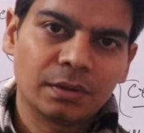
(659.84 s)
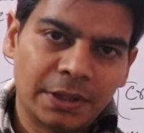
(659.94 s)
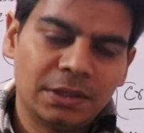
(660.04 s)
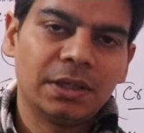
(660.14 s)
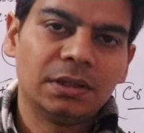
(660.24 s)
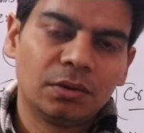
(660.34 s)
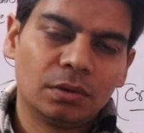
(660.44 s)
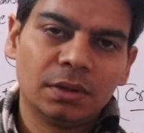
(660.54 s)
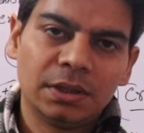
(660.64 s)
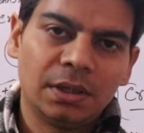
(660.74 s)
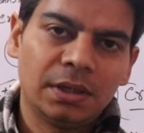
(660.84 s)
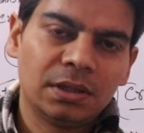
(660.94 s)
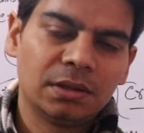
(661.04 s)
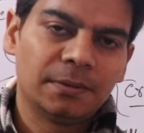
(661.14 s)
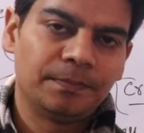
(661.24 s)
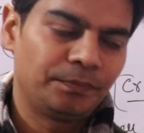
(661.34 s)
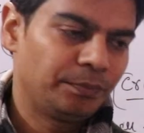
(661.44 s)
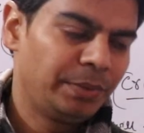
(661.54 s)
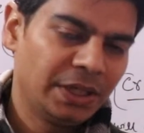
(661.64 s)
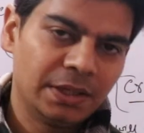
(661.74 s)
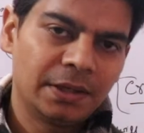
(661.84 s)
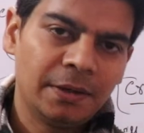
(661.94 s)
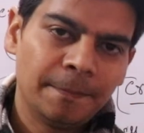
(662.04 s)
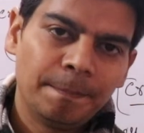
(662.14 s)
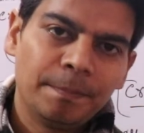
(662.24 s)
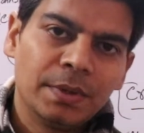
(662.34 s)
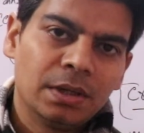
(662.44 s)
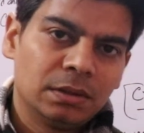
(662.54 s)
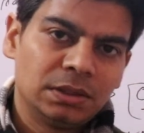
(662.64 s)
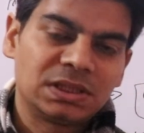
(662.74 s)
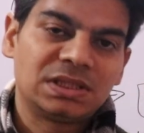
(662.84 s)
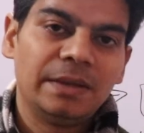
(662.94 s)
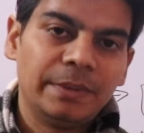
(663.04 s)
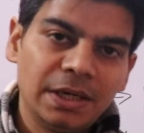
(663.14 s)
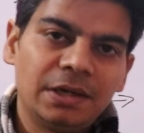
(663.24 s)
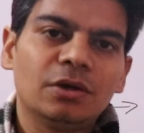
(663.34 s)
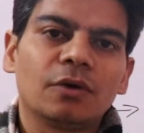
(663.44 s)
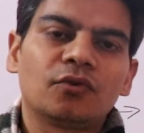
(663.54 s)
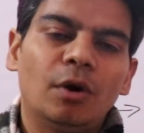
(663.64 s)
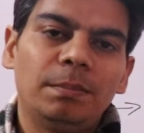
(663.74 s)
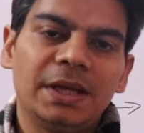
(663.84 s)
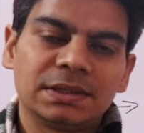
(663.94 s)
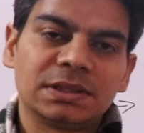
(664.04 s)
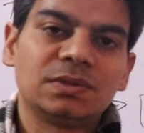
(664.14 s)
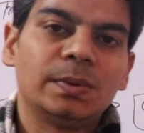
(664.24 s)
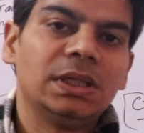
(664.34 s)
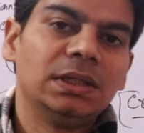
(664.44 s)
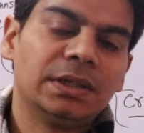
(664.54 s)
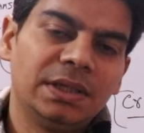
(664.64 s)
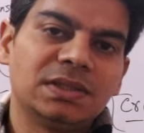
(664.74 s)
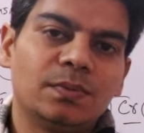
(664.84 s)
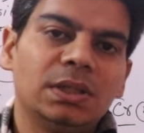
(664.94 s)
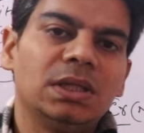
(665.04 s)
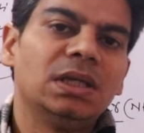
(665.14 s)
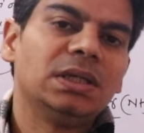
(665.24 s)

right, in the period, the stability of complexes will increase with